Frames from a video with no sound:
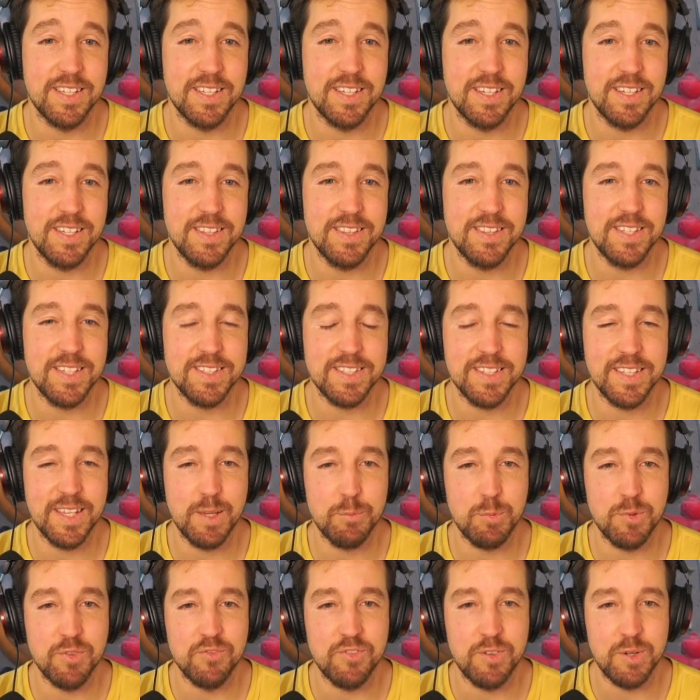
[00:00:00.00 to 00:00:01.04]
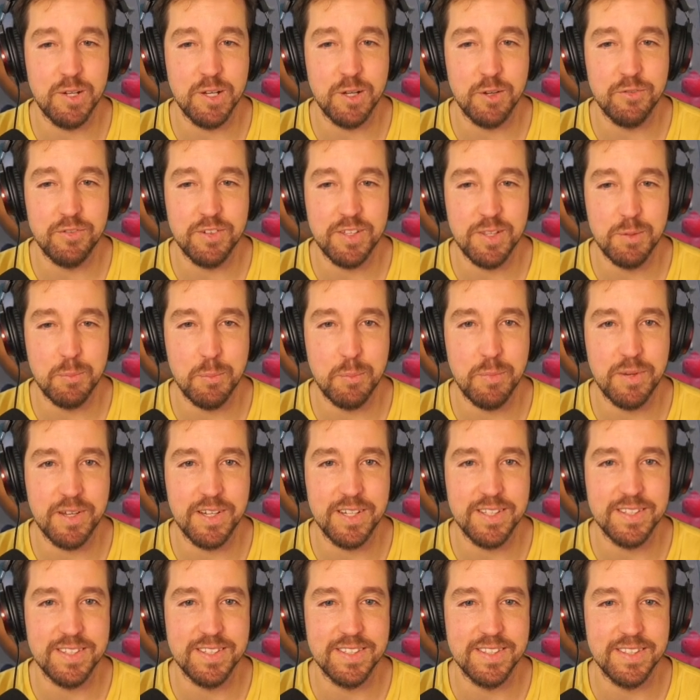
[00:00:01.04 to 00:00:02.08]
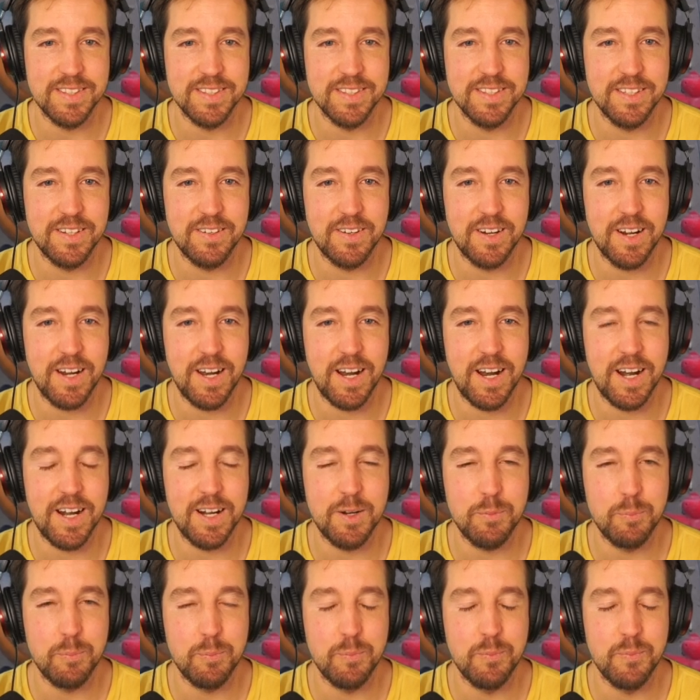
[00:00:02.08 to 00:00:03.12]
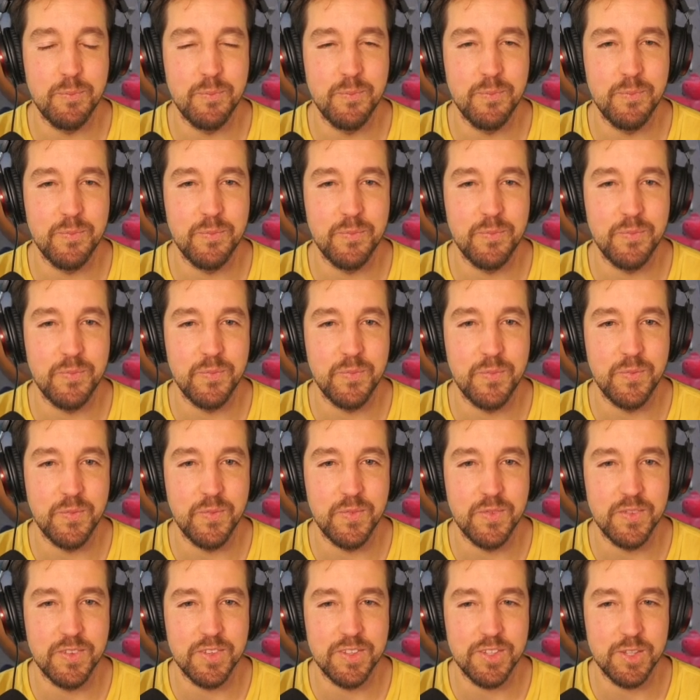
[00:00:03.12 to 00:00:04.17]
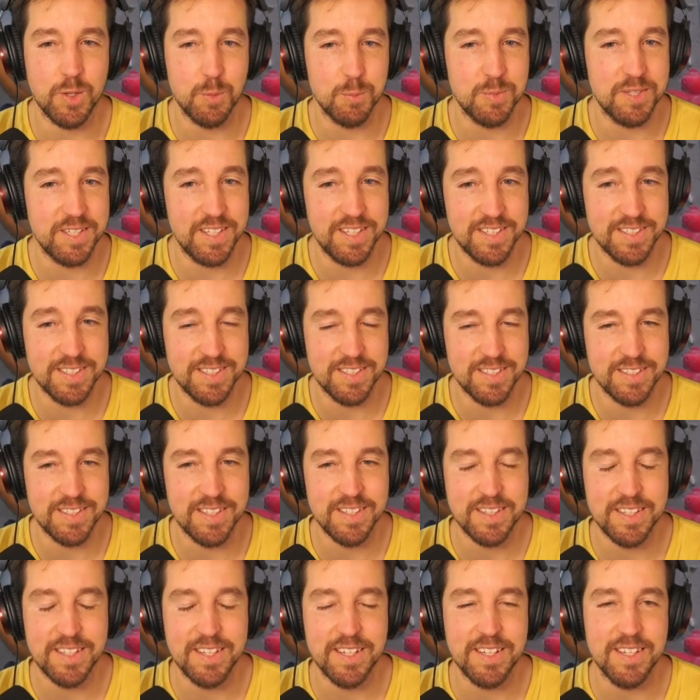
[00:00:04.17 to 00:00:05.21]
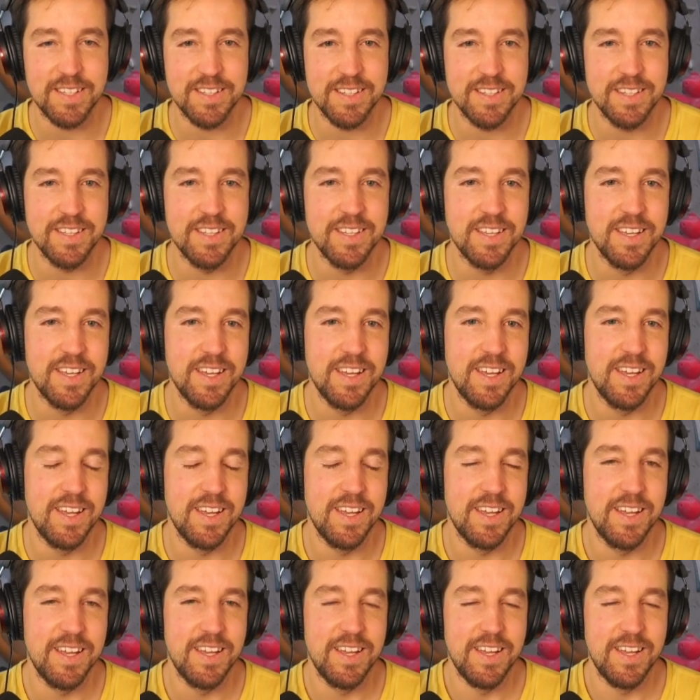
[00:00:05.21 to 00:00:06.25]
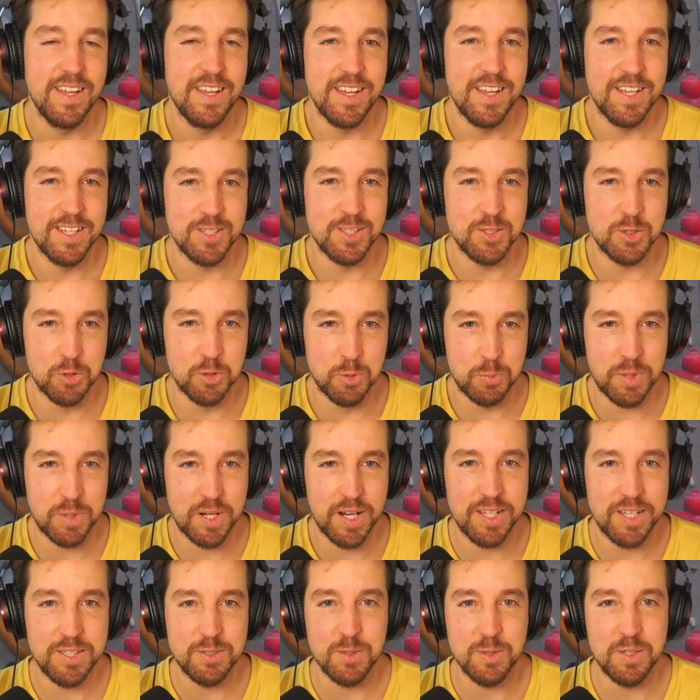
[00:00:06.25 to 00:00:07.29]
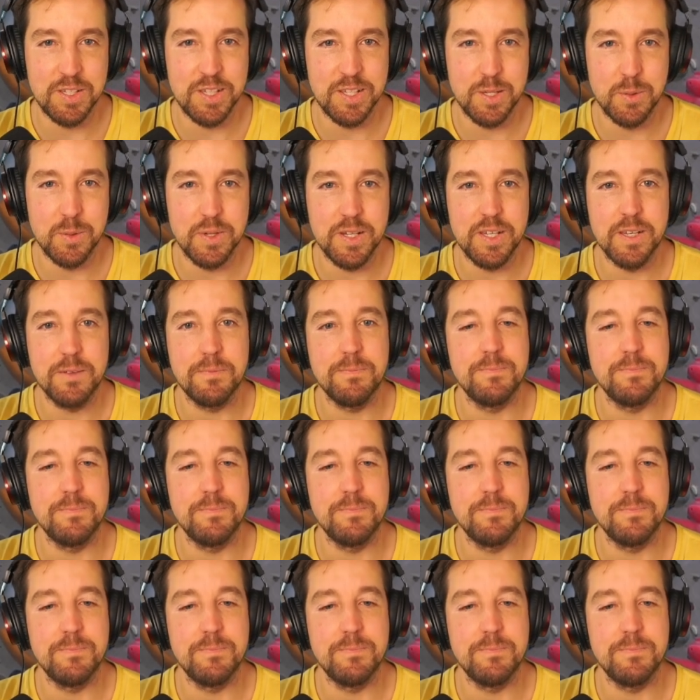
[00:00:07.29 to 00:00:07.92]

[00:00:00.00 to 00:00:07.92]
it doesn't happen very often, but there are some sixes that can surprise you in a way.